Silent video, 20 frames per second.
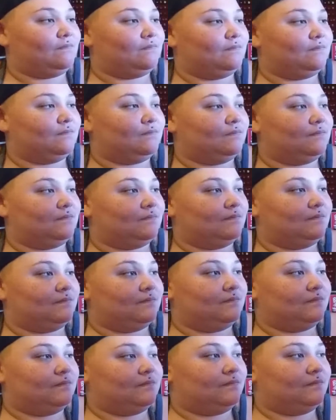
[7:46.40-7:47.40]

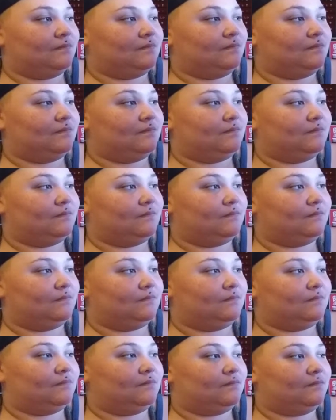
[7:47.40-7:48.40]
No words are spoken by the person on screen.